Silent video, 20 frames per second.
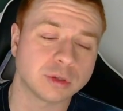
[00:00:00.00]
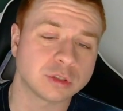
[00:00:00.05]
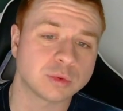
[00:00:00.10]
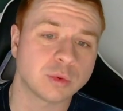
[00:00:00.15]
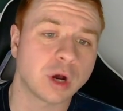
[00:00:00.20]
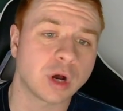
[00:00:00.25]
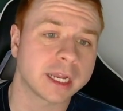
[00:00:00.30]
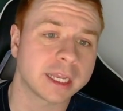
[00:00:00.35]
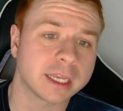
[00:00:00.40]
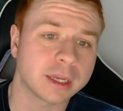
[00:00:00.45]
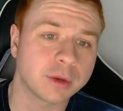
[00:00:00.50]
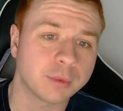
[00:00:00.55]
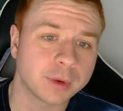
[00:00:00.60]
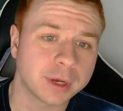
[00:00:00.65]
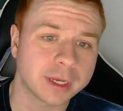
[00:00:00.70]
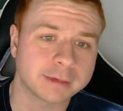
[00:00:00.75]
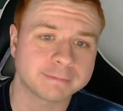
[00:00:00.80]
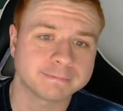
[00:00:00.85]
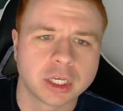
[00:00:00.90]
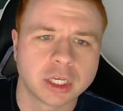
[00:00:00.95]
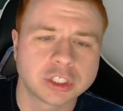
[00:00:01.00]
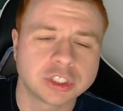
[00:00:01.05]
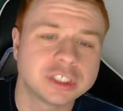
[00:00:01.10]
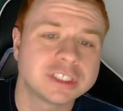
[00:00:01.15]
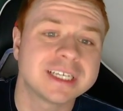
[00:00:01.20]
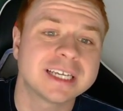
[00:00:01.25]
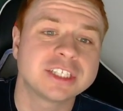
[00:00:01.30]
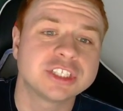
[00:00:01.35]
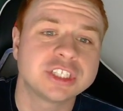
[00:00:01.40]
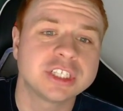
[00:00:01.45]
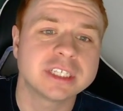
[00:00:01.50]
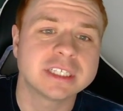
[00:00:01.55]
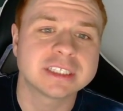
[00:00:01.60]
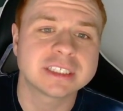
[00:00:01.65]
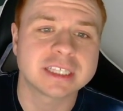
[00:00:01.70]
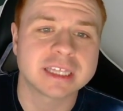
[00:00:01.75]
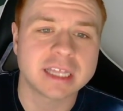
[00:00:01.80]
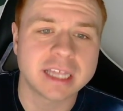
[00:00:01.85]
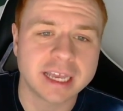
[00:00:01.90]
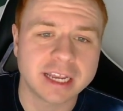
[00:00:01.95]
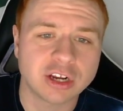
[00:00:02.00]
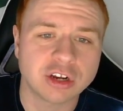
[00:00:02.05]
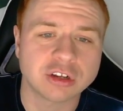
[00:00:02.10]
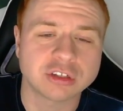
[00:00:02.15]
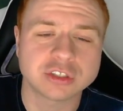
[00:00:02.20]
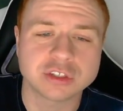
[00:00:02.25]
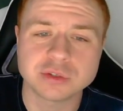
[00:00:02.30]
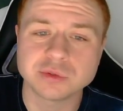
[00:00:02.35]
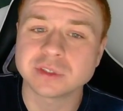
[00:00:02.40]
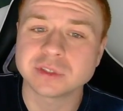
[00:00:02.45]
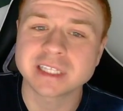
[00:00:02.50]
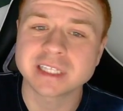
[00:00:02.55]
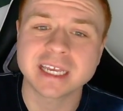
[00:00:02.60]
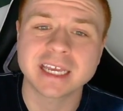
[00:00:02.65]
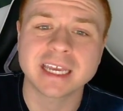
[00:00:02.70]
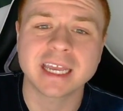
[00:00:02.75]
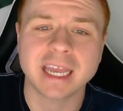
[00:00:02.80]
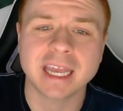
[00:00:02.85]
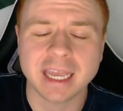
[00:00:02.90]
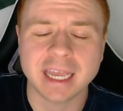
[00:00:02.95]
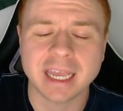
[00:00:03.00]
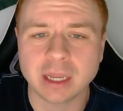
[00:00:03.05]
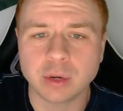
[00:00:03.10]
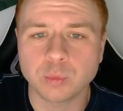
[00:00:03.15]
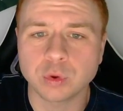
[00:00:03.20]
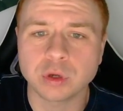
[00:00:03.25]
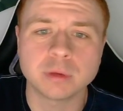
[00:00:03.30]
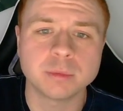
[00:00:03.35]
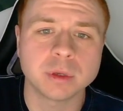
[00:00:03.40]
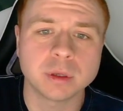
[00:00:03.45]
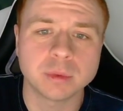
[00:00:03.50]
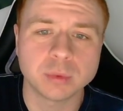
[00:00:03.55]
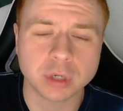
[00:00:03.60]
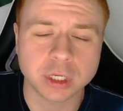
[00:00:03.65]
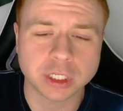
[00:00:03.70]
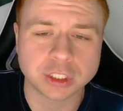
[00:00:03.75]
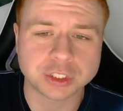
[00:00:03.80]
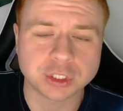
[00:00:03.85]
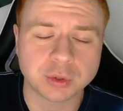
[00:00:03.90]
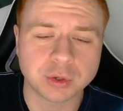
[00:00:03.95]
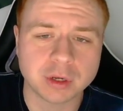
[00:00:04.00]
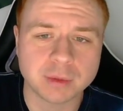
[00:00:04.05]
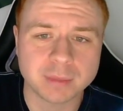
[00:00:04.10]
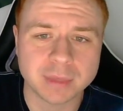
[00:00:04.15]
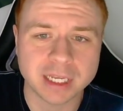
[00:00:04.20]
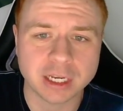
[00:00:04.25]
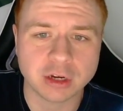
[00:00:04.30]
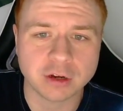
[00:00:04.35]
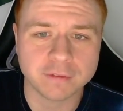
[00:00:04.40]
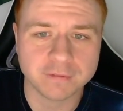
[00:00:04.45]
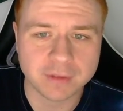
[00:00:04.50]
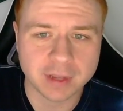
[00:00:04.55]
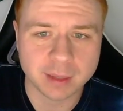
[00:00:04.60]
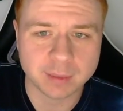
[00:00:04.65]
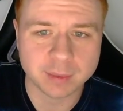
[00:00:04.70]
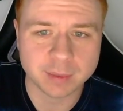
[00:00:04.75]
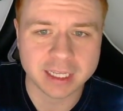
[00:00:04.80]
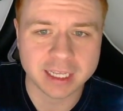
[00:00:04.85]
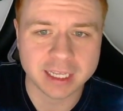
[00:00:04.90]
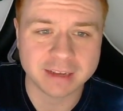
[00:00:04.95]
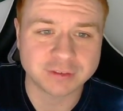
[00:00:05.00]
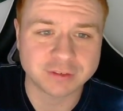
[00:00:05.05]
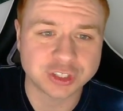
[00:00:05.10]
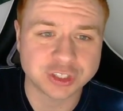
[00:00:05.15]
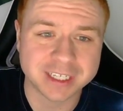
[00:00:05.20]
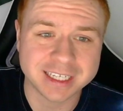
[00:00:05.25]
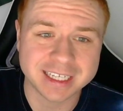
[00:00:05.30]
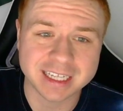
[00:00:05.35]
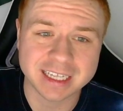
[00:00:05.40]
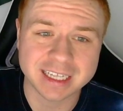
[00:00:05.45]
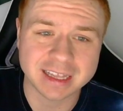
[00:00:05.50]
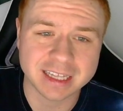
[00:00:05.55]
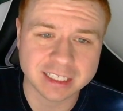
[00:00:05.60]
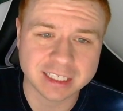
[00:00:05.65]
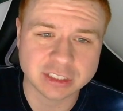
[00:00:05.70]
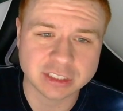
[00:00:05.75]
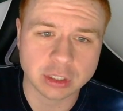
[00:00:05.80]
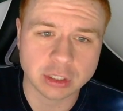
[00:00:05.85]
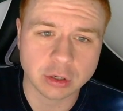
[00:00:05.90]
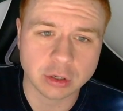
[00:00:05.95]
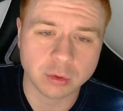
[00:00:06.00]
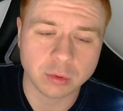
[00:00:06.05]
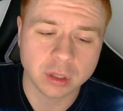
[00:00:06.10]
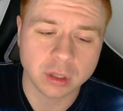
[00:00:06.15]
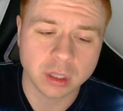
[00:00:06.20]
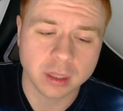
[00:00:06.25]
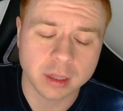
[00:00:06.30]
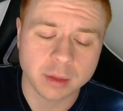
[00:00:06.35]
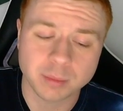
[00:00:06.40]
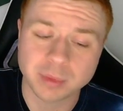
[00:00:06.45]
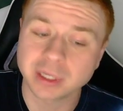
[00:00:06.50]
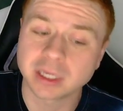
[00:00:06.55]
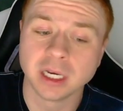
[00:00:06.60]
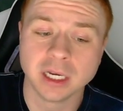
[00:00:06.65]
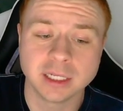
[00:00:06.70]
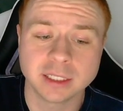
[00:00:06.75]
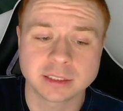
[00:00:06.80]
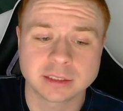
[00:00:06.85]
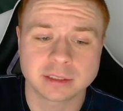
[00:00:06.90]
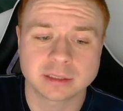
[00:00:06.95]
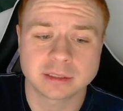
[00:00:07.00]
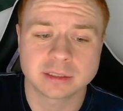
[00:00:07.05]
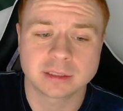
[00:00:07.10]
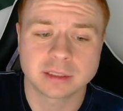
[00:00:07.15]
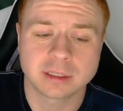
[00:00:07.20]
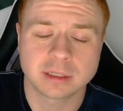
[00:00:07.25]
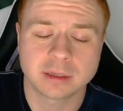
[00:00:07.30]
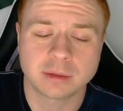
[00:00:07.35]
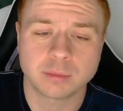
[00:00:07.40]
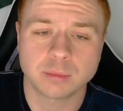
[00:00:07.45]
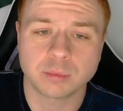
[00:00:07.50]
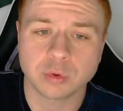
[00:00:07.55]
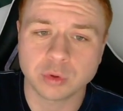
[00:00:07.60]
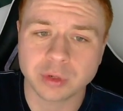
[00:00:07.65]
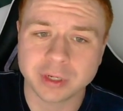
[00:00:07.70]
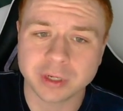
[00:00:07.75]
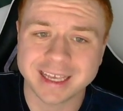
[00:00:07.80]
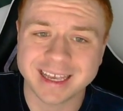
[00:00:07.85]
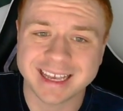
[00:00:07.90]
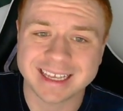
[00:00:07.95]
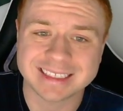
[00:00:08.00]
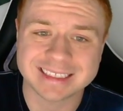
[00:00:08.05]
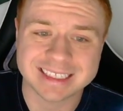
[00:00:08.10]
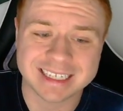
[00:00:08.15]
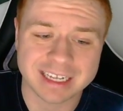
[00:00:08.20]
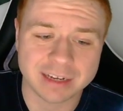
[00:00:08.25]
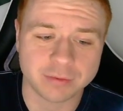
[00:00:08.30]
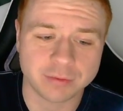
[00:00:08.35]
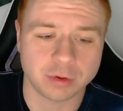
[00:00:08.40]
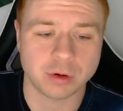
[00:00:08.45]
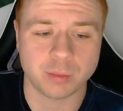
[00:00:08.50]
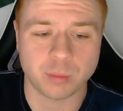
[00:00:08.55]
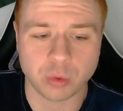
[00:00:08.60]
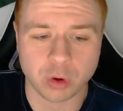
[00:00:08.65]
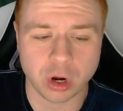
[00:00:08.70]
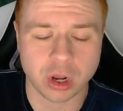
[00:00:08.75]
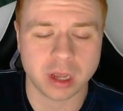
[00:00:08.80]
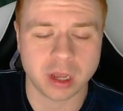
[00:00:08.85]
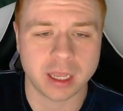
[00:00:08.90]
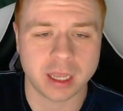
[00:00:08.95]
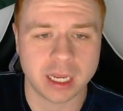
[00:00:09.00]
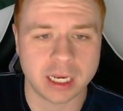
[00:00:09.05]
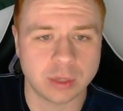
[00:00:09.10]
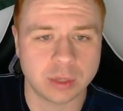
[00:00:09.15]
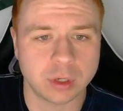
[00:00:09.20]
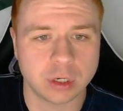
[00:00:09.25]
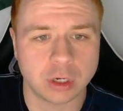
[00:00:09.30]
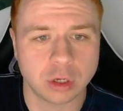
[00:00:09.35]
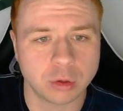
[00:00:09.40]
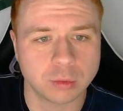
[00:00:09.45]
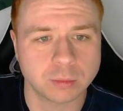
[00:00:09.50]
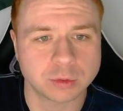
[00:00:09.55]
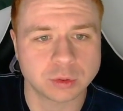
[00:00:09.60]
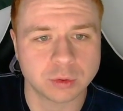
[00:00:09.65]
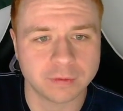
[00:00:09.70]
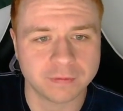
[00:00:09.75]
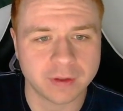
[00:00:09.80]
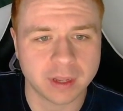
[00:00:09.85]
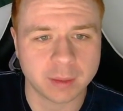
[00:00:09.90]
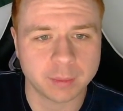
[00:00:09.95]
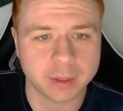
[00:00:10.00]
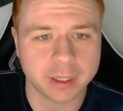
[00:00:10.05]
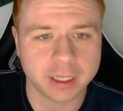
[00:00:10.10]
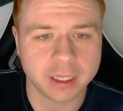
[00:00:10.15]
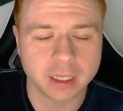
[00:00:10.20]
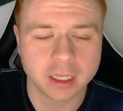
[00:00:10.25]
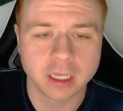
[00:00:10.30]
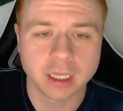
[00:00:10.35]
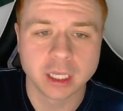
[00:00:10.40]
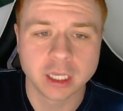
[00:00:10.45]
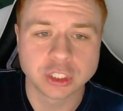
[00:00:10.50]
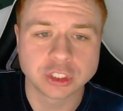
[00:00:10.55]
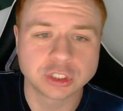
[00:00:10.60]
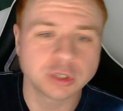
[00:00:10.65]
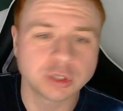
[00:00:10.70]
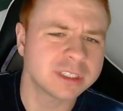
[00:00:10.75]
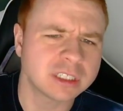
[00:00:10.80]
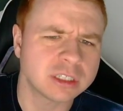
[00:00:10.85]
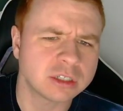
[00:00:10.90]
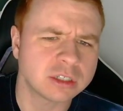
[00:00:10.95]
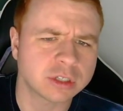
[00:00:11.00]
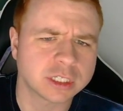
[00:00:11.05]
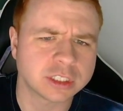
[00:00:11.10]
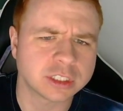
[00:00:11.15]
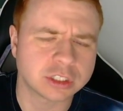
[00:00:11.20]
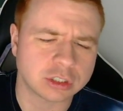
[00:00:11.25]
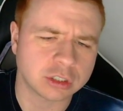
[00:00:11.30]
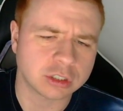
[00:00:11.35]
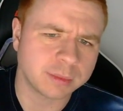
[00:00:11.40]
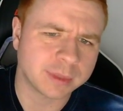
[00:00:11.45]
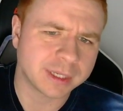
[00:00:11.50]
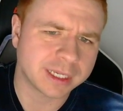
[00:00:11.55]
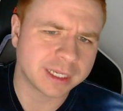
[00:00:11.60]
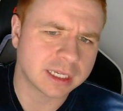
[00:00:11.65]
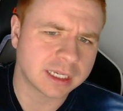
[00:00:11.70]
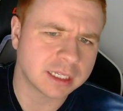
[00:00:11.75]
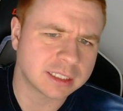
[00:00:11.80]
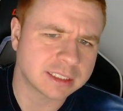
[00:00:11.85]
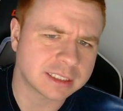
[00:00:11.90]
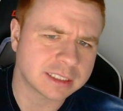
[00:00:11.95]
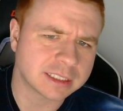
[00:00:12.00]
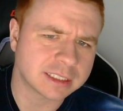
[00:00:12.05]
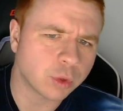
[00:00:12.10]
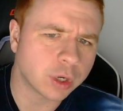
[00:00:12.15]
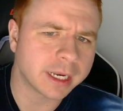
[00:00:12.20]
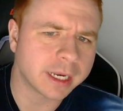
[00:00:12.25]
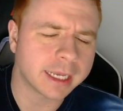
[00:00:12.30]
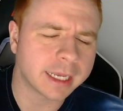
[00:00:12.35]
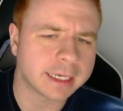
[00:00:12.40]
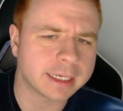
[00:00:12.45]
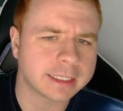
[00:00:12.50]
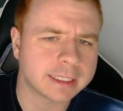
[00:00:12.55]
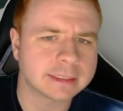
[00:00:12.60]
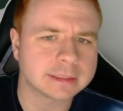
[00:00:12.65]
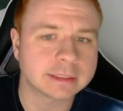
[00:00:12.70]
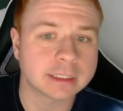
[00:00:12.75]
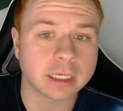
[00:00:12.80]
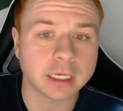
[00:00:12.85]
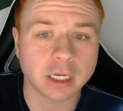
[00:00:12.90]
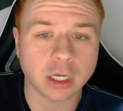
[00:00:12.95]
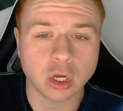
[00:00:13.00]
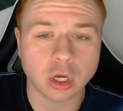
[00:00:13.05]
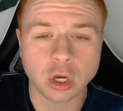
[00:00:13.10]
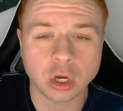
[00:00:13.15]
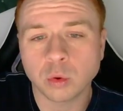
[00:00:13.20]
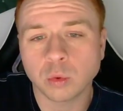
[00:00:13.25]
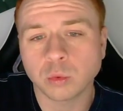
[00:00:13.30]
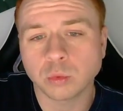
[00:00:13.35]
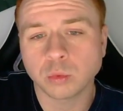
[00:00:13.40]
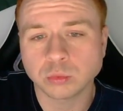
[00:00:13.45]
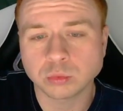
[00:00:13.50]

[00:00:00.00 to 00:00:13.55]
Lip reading: walking away. She said she's there to stay and wouldn't be bringing Joey to meet her family if she didn't think so, because Maria has never brought anyone home to her family. Joey's a little concerned because on one end he's like, oh,